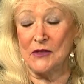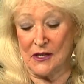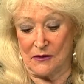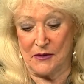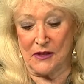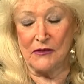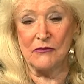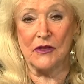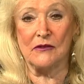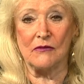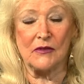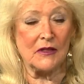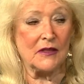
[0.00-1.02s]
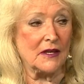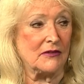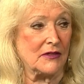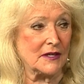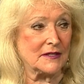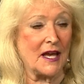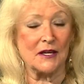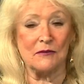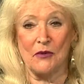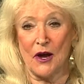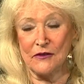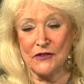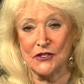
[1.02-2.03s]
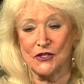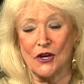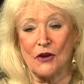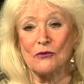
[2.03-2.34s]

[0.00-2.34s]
That'll be the second part of the show.